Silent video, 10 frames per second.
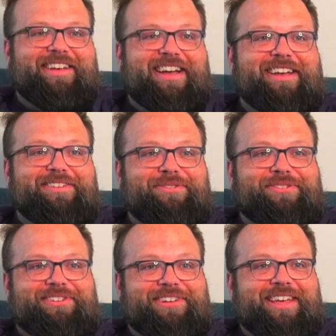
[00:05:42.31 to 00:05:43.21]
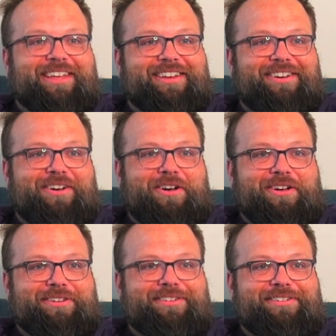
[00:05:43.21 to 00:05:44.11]
I used to get
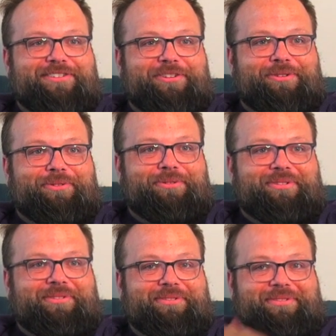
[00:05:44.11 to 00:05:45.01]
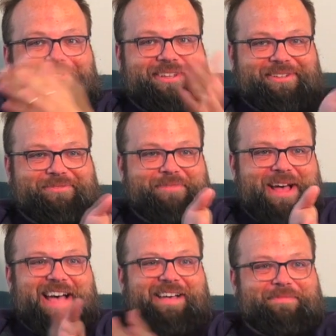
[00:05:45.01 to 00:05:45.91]
on to his
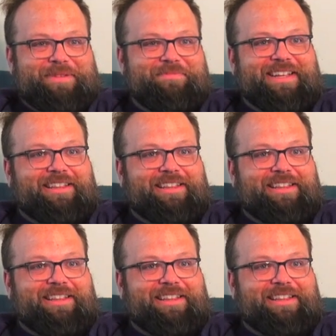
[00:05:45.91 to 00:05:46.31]
mom and be